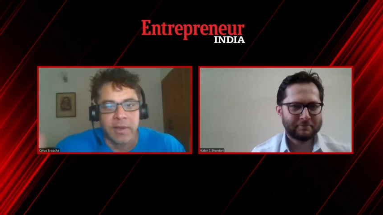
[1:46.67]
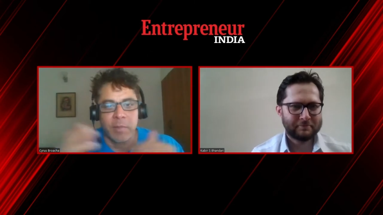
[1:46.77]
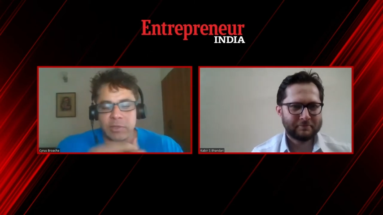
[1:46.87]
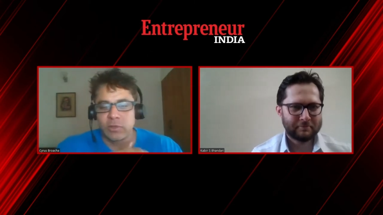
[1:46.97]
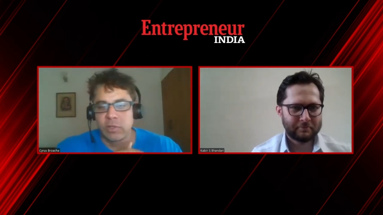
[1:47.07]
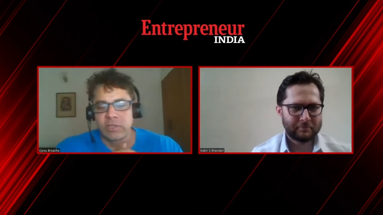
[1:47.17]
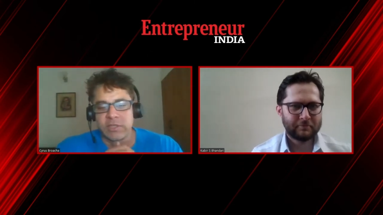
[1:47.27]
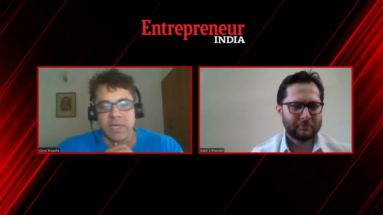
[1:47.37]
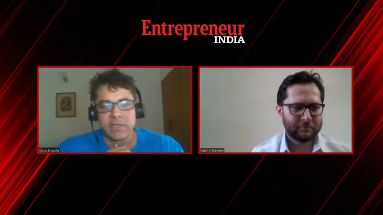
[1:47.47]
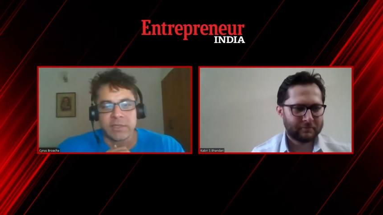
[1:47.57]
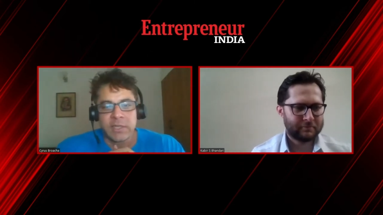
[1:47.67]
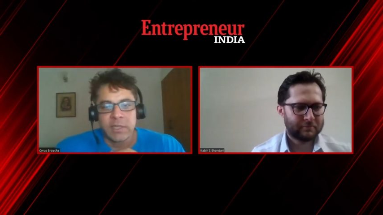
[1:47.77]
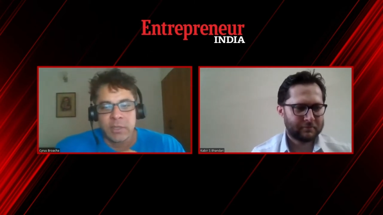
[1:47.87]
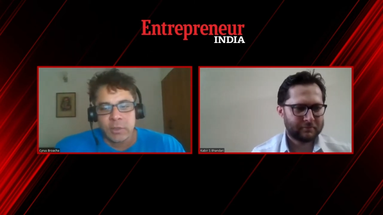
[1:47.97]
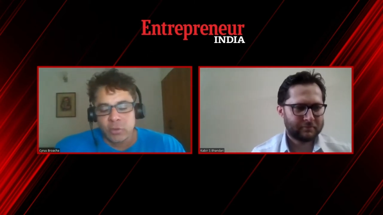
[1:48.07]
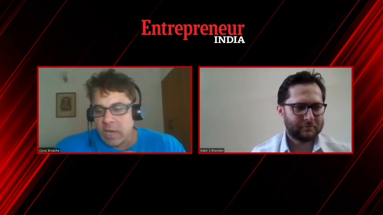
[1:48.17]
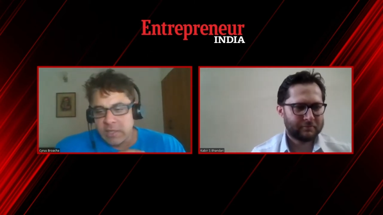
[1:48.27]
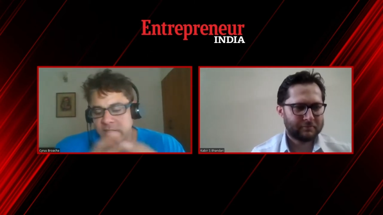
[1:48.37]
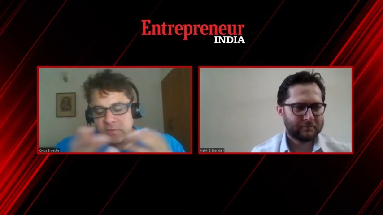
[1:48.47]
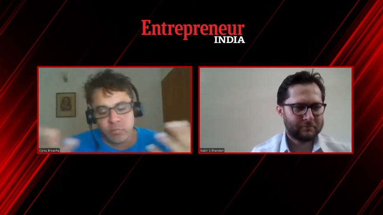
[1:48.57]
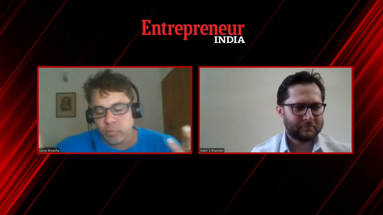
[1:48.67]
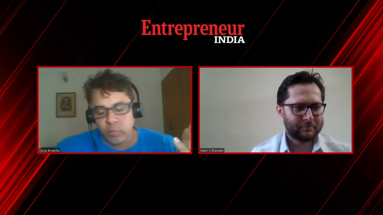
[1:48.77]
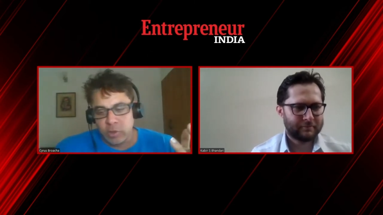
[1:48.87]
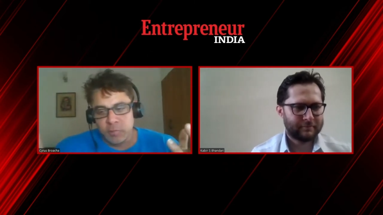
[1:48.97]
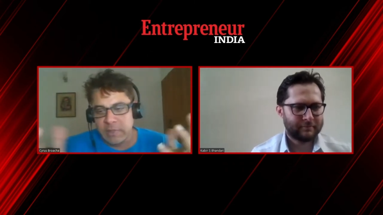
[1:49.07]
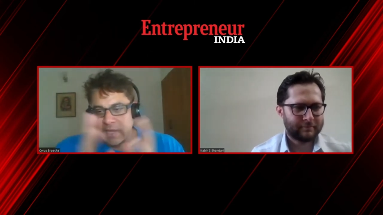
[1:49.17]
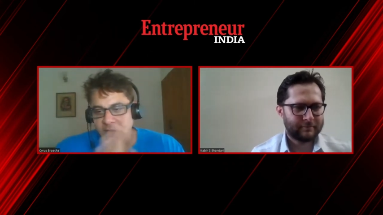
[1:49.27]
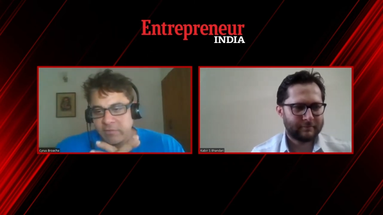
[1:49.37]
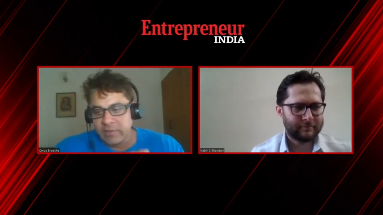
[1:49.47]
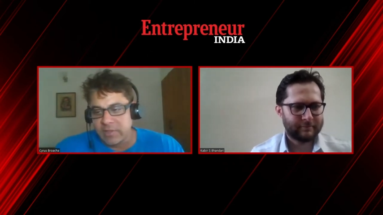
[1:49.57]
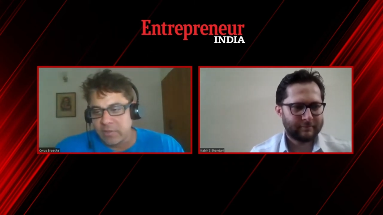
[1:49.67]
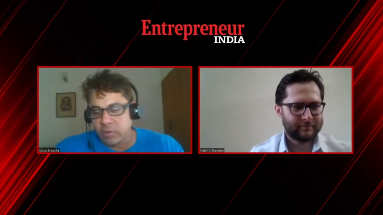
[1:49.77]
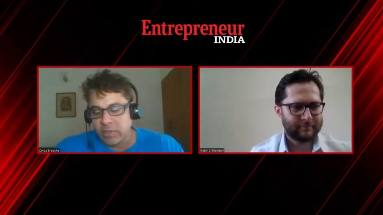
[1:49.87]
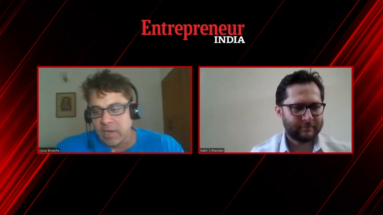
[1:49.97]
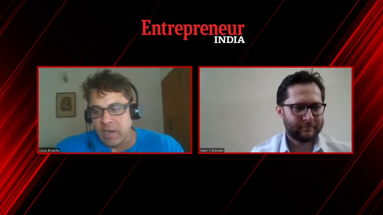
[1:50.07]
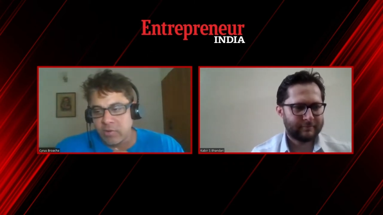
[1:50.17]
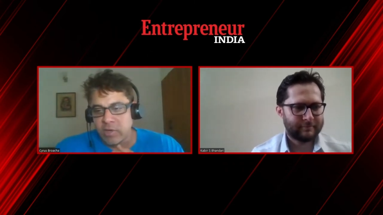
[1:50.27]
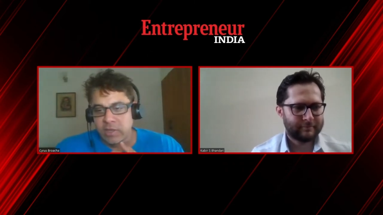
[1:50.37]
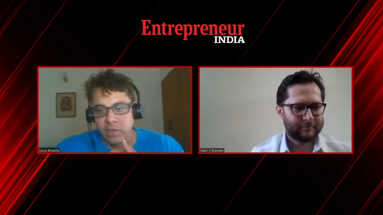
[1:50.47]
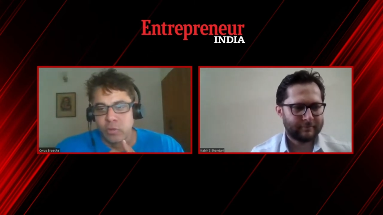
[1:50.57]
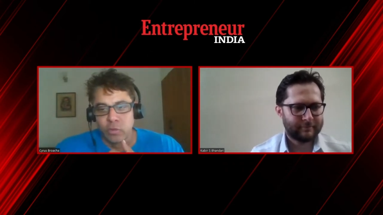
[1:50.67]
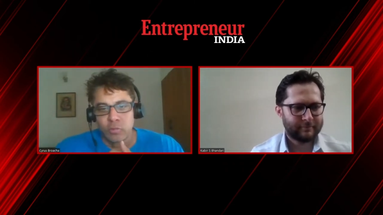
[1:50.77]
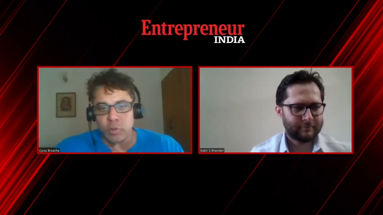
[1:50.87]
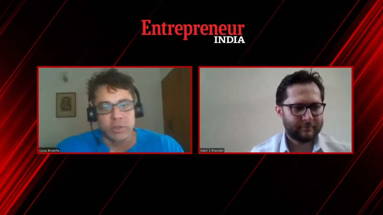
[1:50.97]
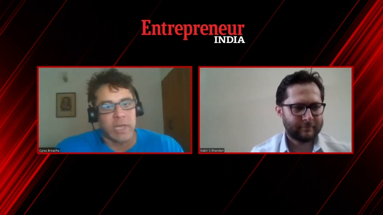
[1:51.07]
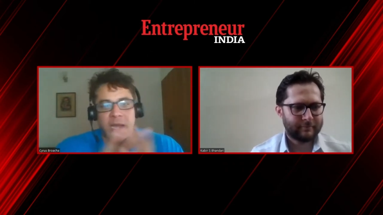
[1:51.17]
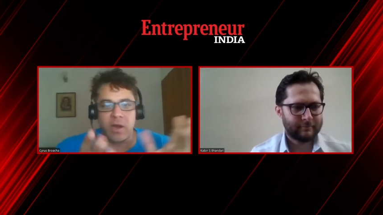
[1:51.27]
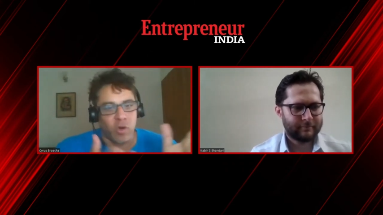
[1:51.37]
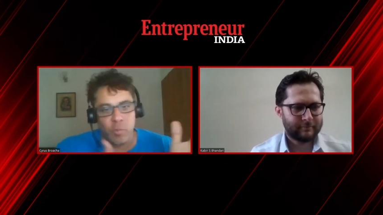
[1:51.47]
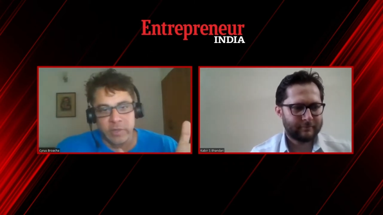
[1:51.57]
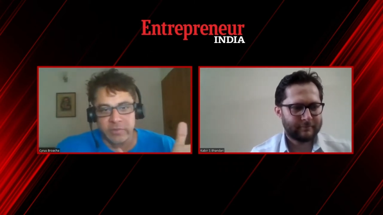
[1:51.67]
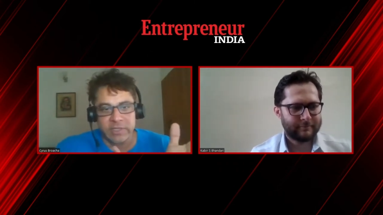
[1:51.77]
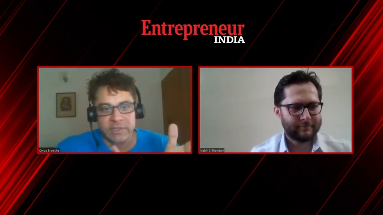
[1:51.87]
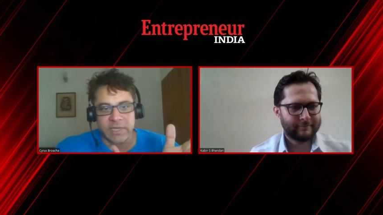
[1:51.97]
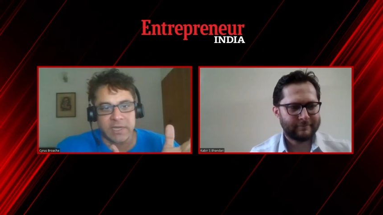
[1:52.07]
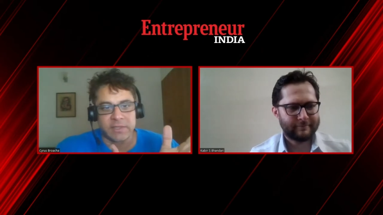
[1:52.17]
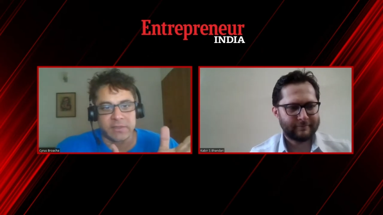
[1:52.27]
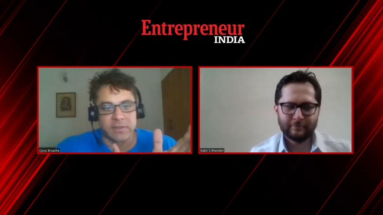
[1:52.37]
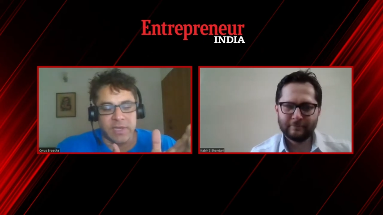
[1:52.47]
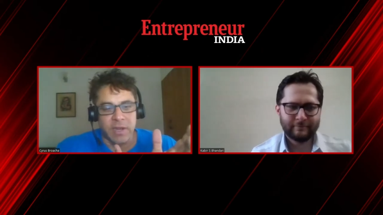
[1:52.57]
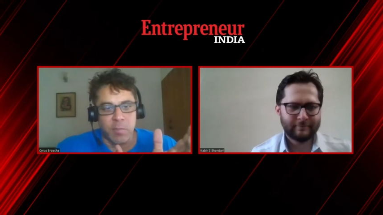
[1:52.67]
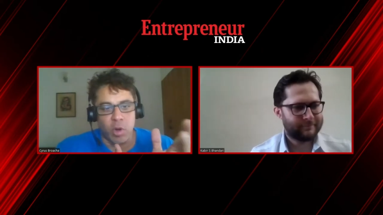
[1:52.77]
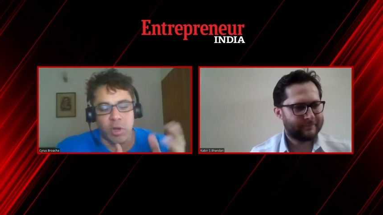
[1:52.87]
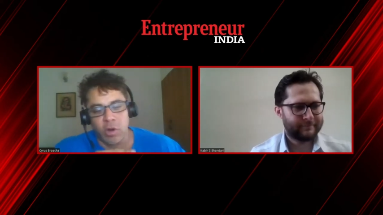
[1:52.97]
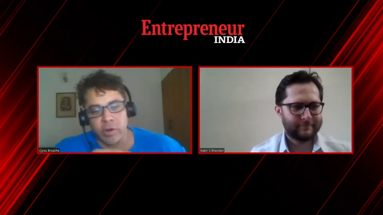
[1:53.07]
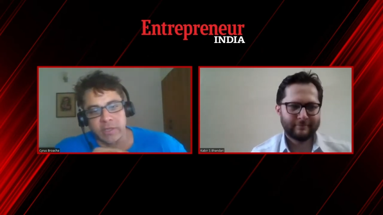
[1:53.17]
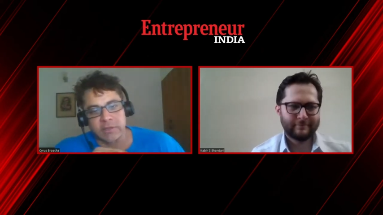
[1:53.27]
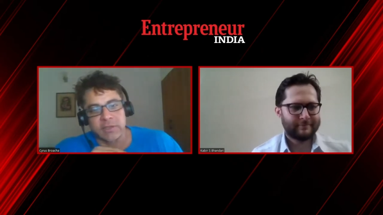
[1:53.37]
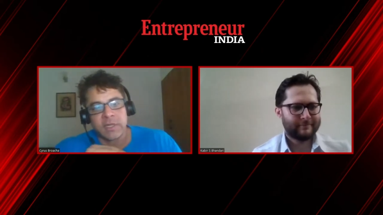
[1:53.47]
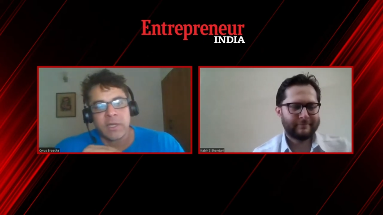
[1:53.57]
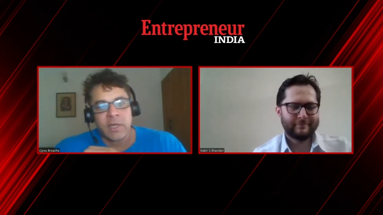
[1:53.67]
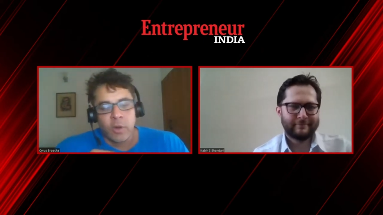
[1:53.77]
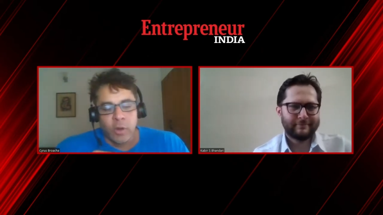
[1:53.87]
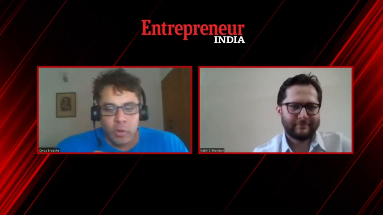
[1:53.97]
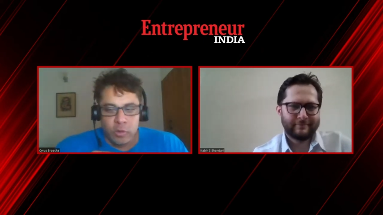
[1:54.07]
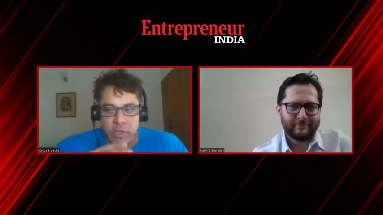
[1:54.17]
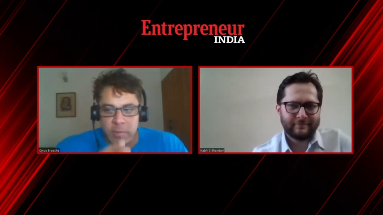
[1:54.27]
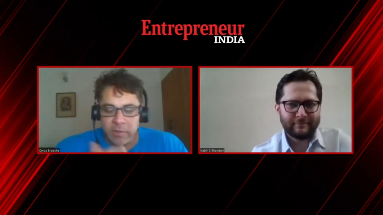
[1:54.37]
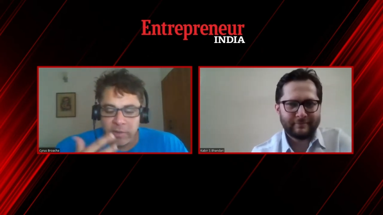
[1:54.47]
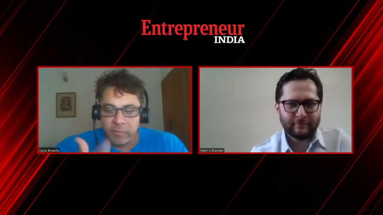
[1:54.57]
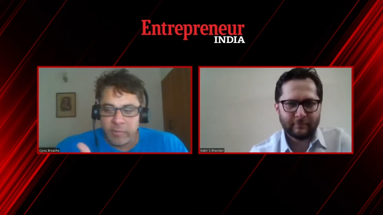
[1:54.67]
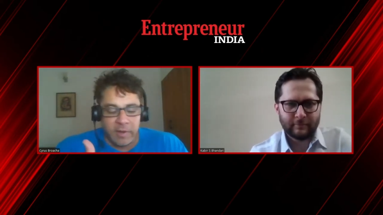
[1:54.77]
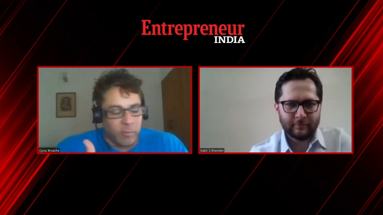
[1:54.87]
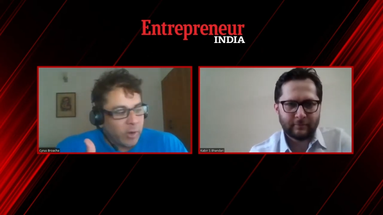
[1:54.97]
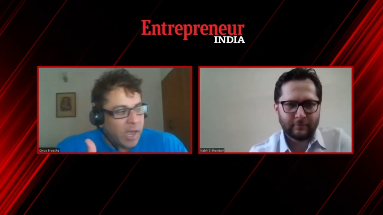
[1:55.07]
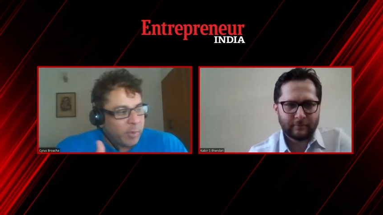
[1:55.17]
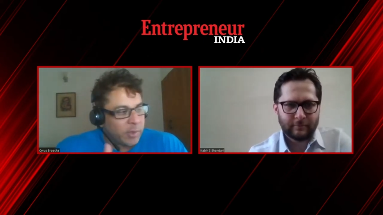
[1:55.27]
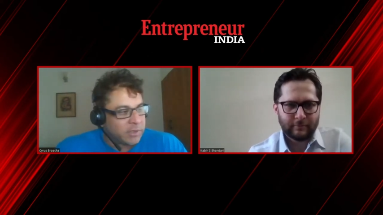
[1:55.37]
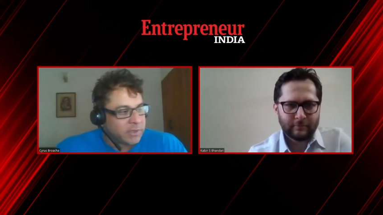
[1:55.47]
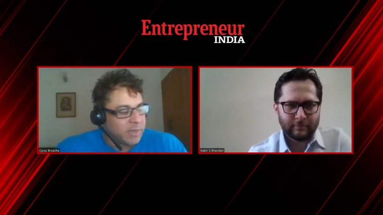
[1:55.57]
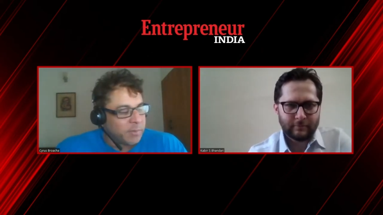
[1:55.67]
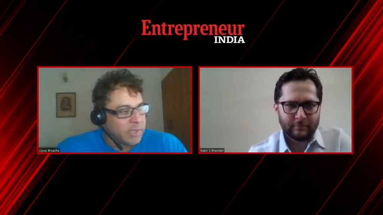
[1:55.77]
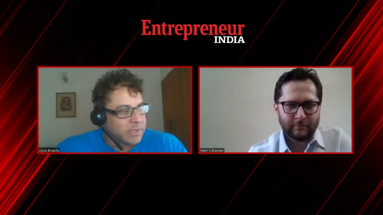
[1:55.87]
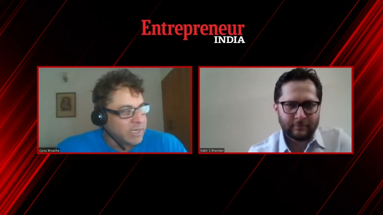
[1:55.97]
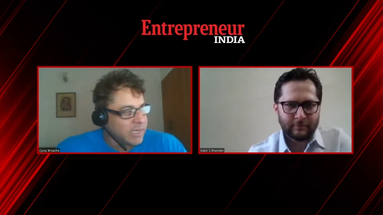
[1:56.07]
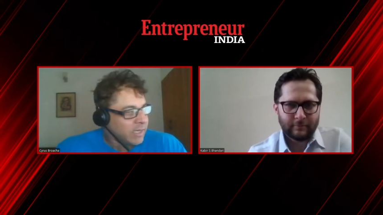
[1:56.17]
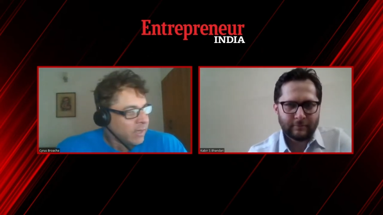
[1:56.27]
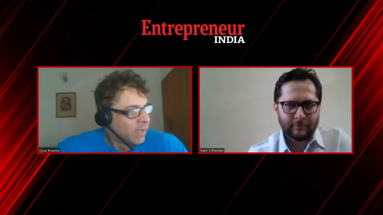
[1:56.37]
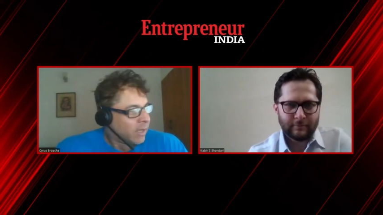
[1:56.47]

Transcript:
Speaker 1: amongst all these guys? So I just was myself and said, what the hell, I've got nothing to lose because I can't compete with these guys. It's like a model contest. Oh, uske baad, what happened is they basically